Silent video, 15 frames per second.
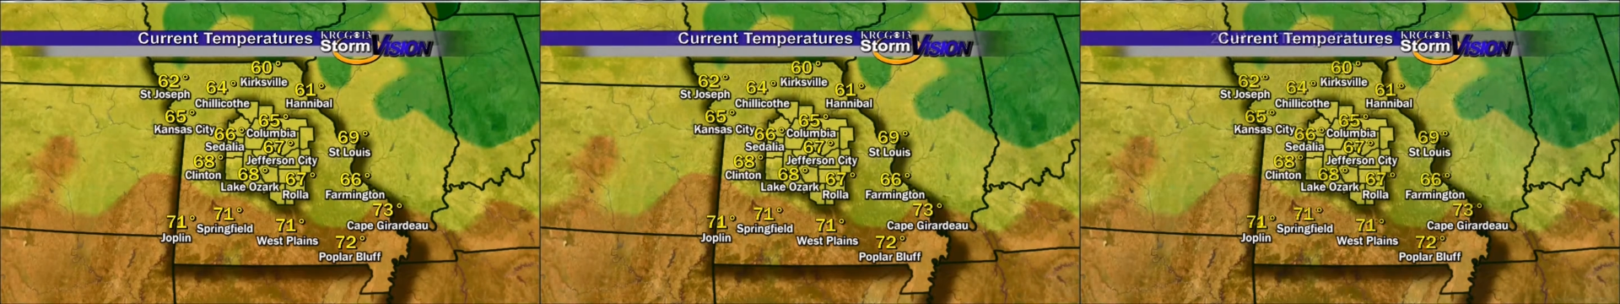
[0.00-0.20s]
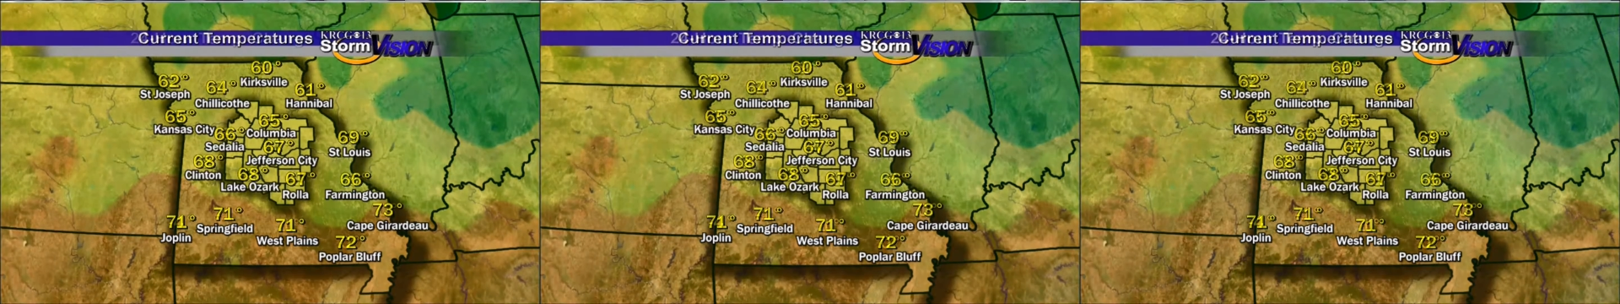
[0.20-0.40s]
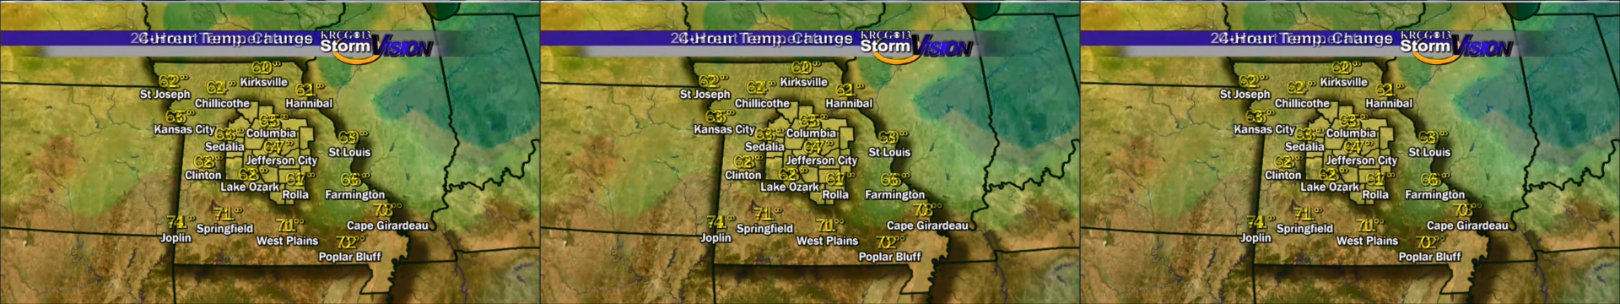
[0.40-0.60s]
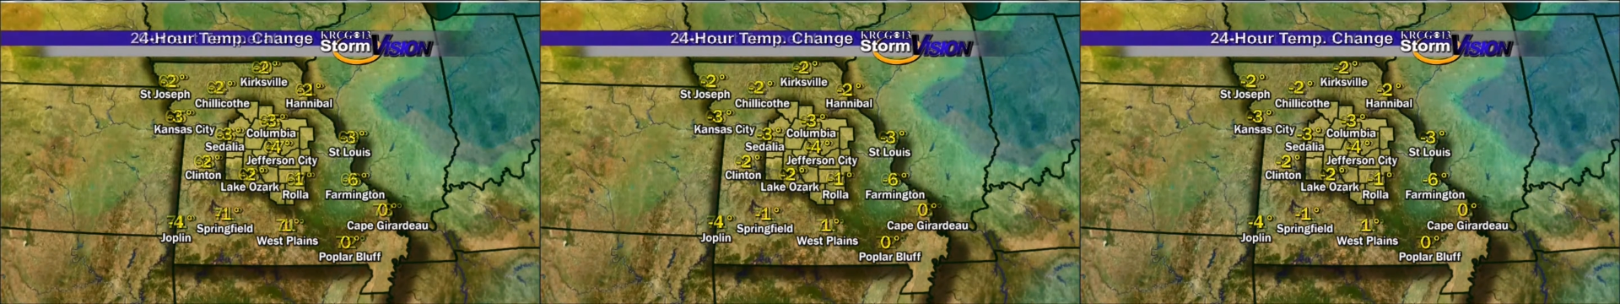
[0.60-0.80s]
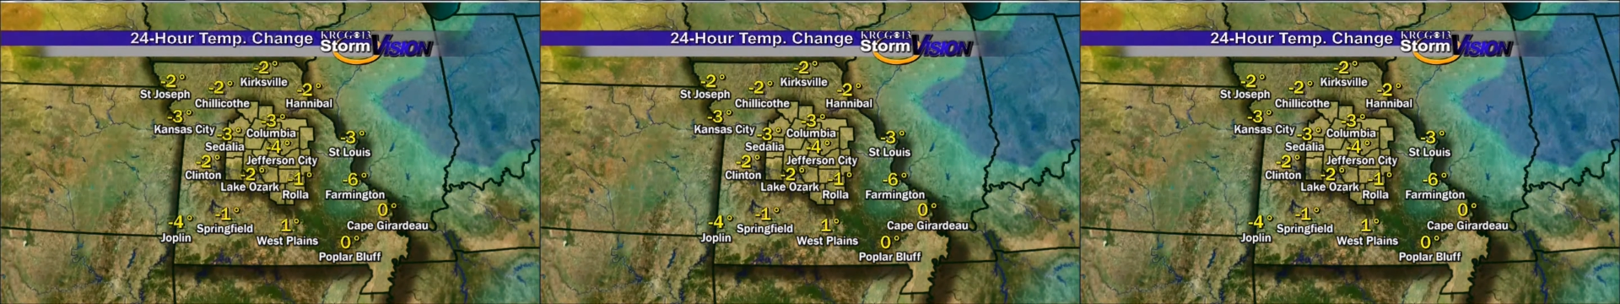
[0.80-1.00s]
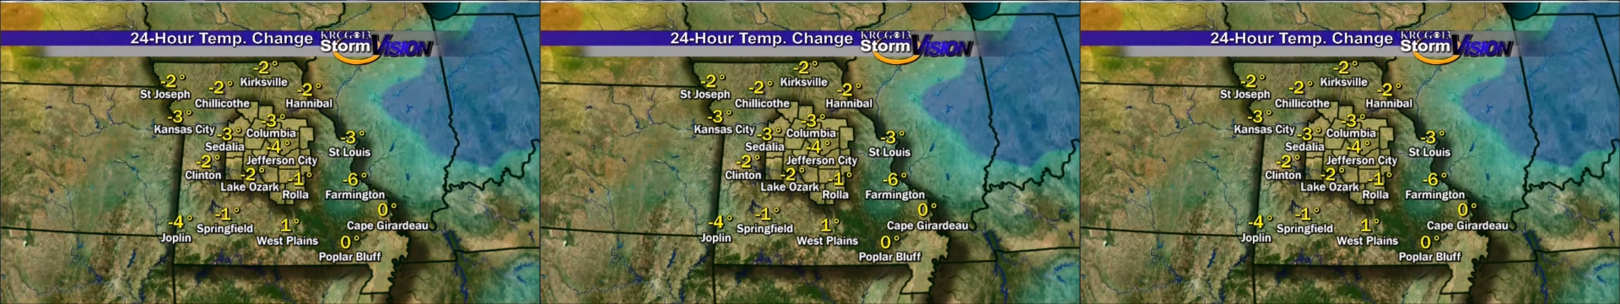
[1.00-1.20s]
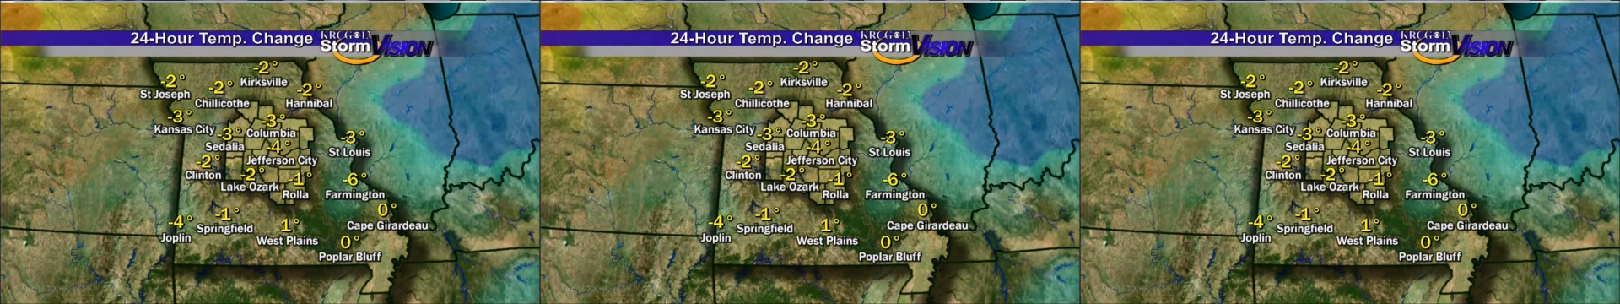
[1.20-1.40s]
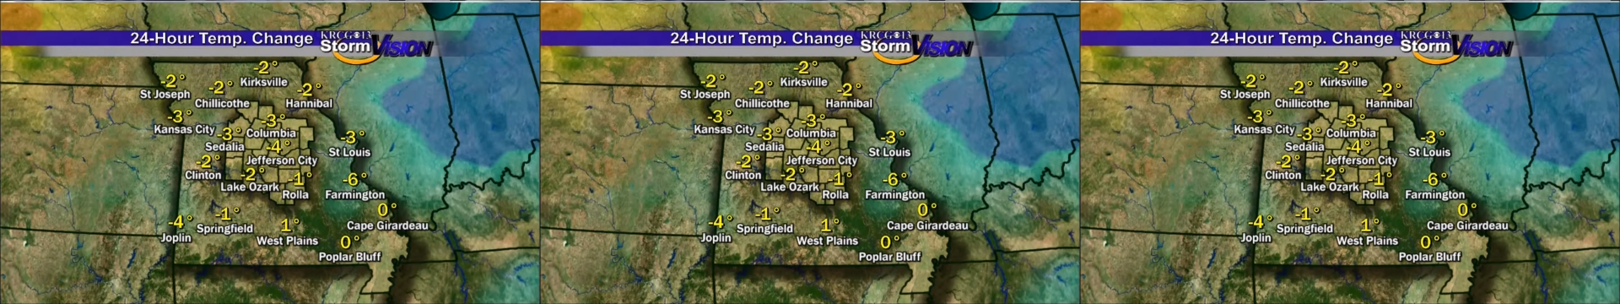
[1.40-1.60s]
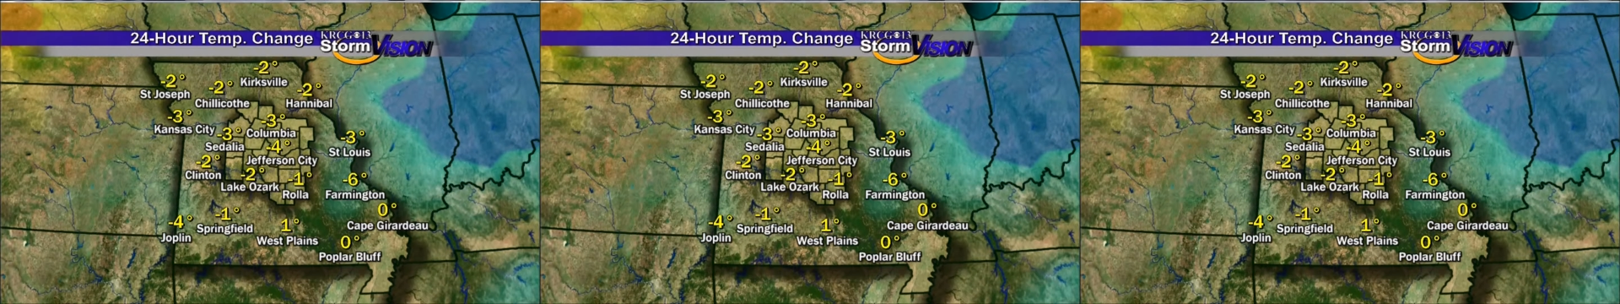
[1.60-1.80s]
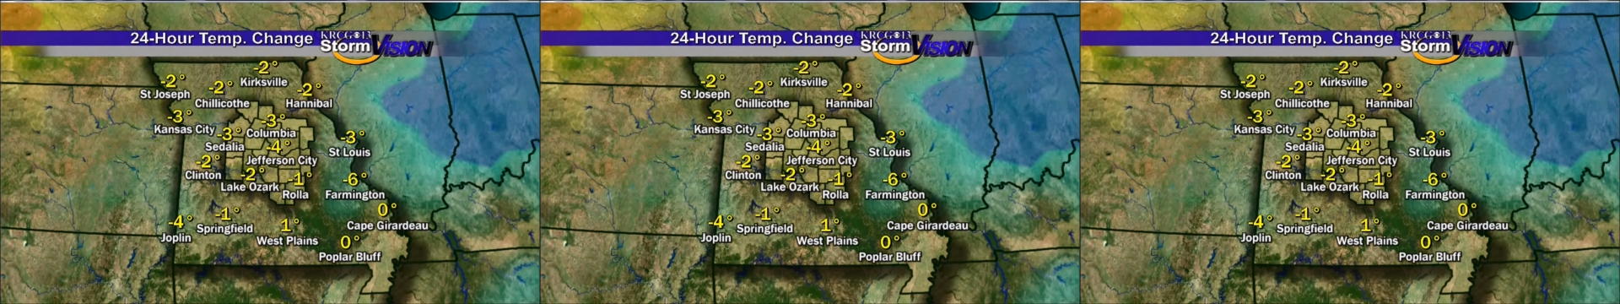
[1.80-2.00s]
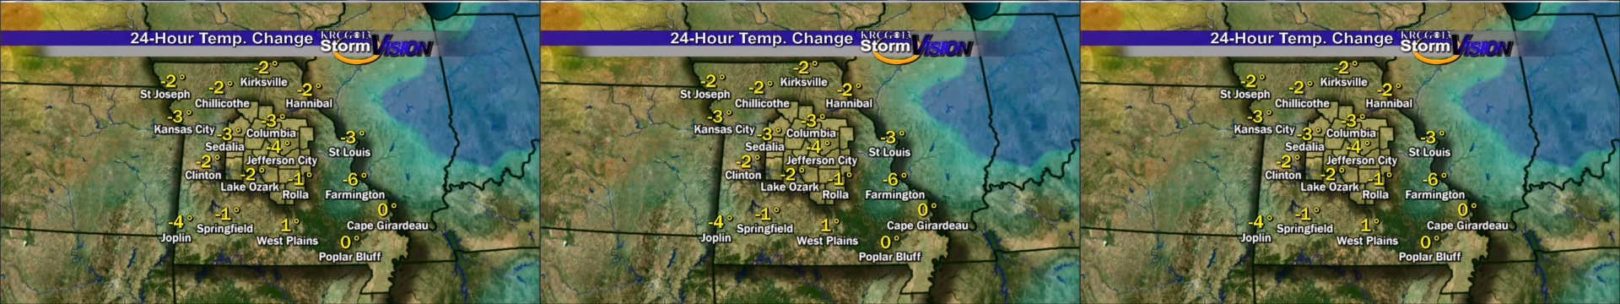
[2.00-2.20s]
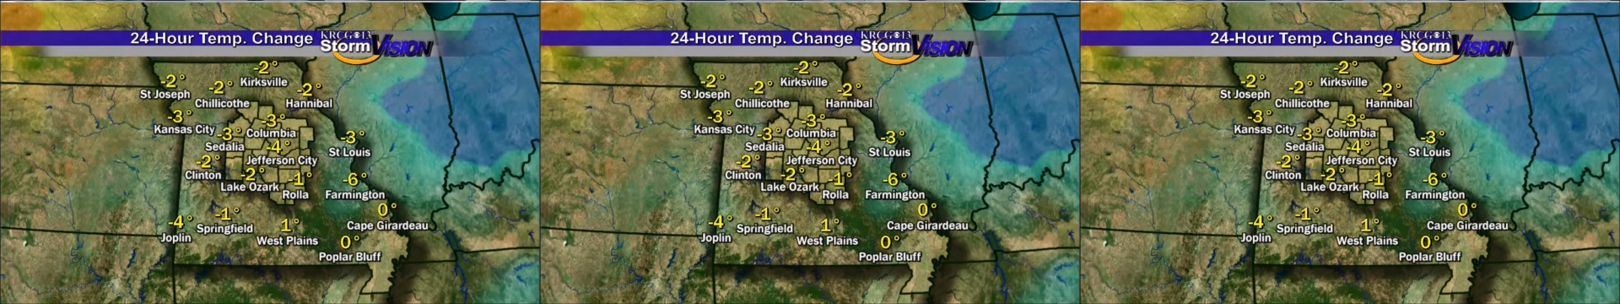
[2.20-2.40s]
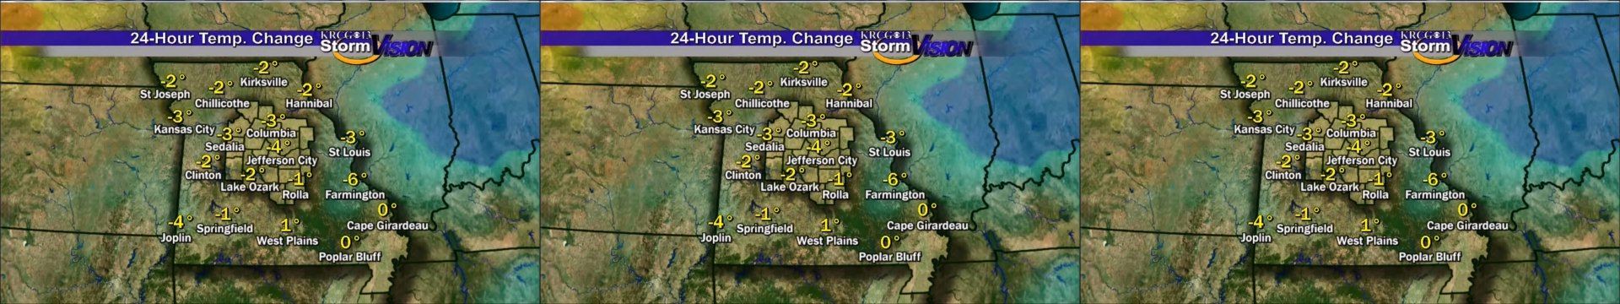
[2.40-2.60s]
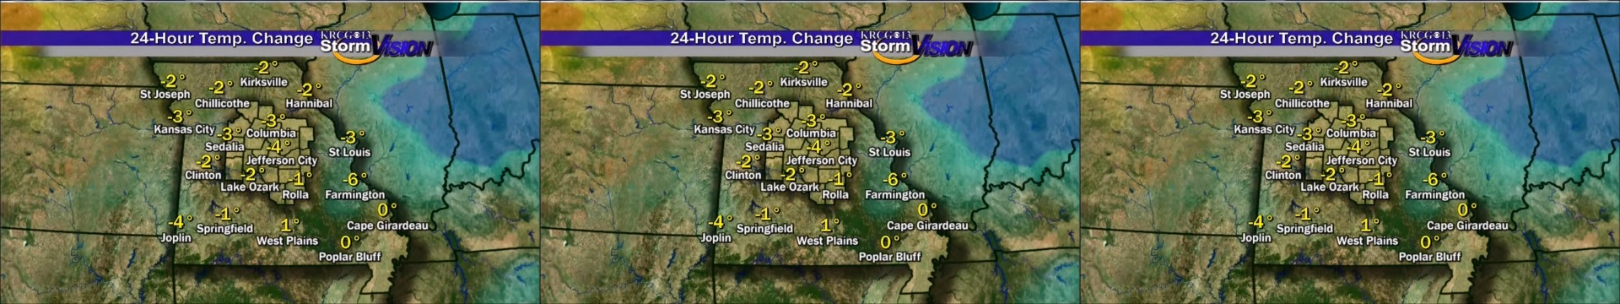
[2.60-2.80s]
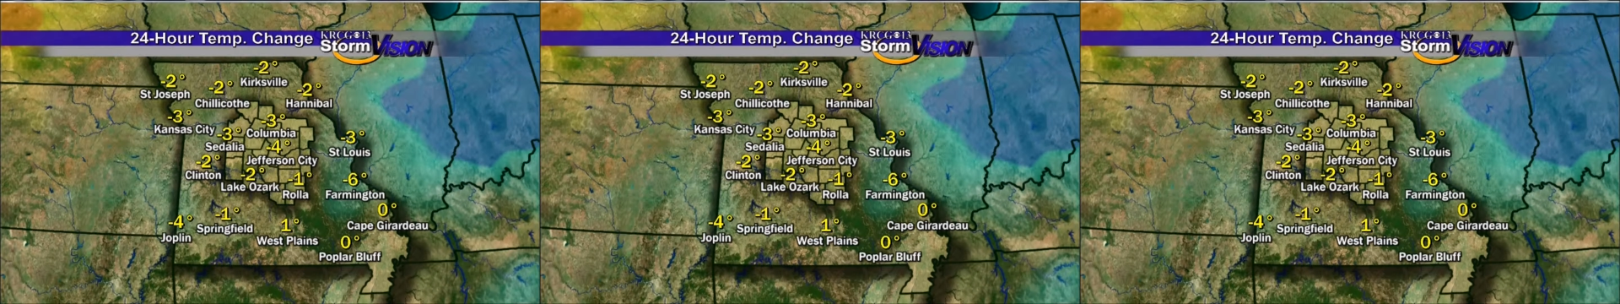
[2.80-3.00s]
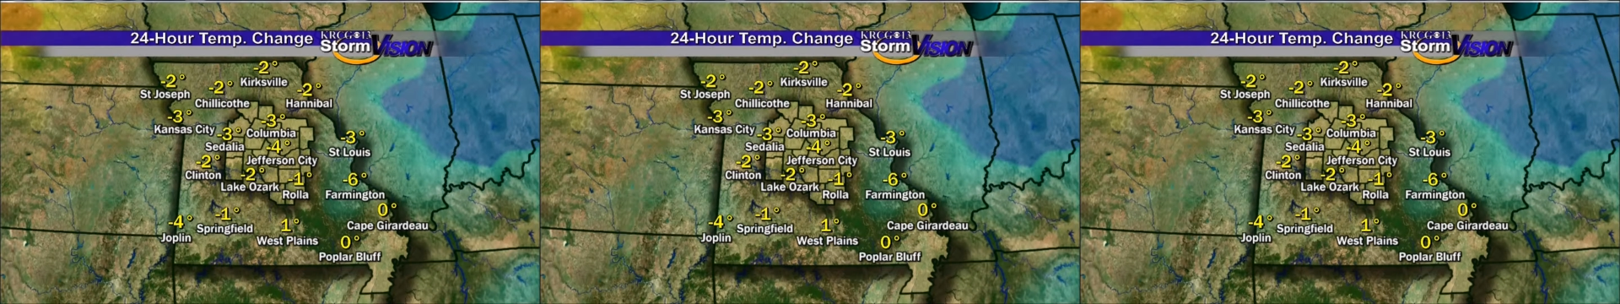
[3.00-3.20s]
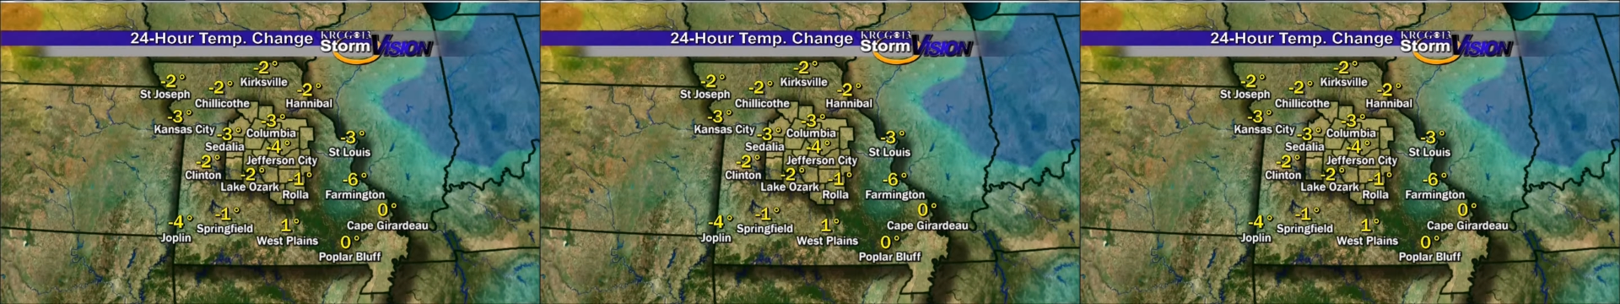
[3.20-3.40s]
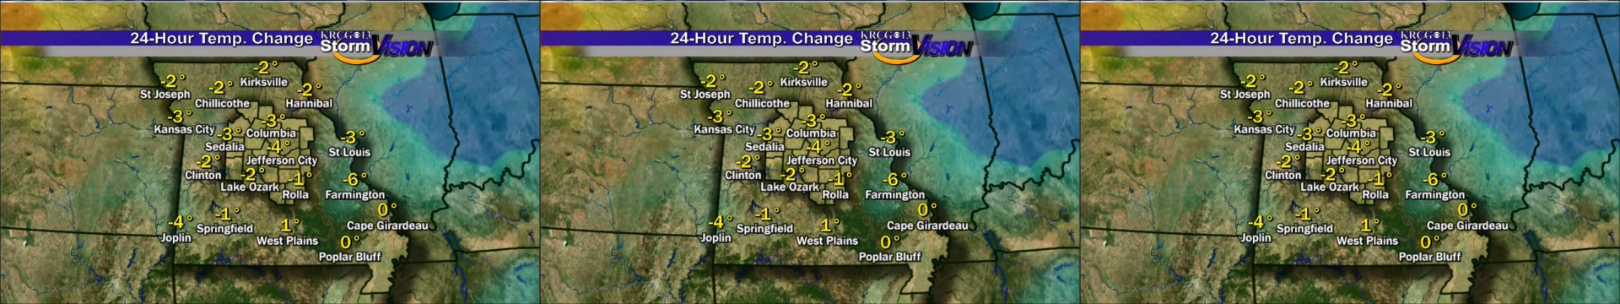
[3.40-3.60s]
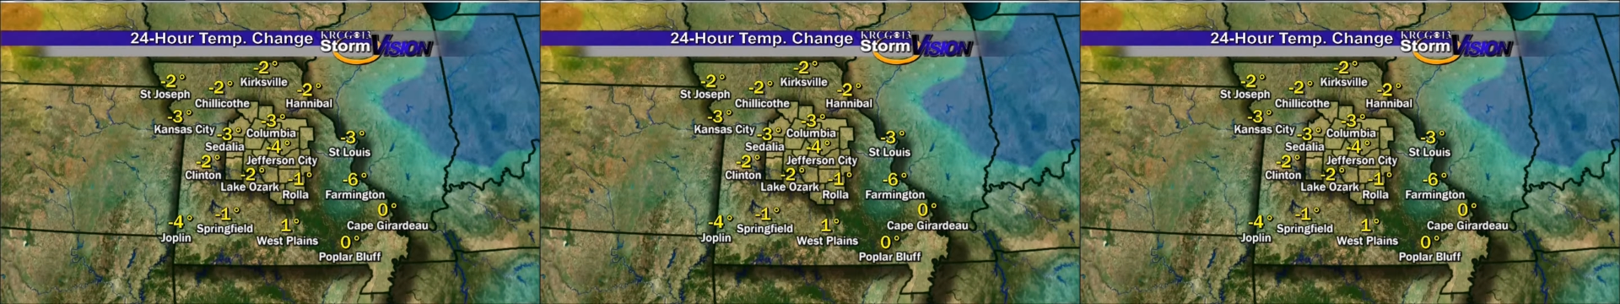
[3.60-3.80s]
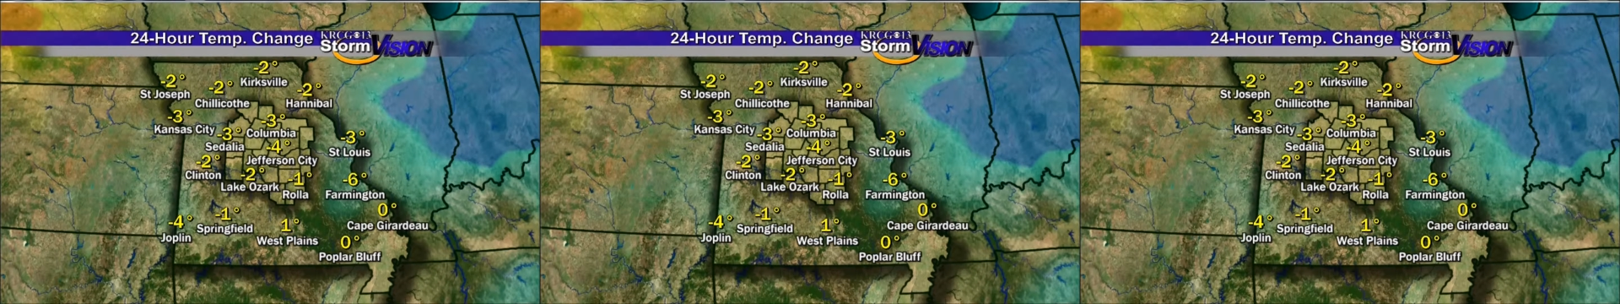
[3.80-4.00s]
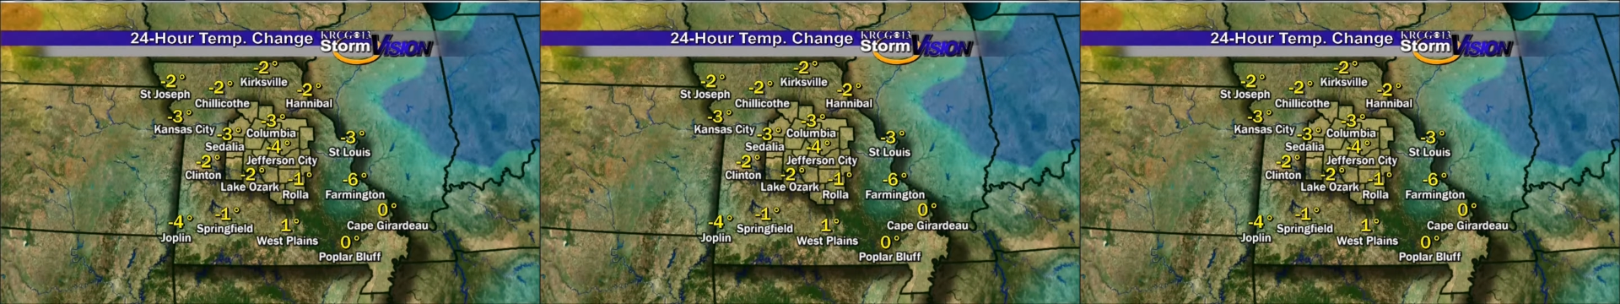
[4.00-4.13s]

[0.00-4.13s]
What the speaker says: [unreadable: no face in view]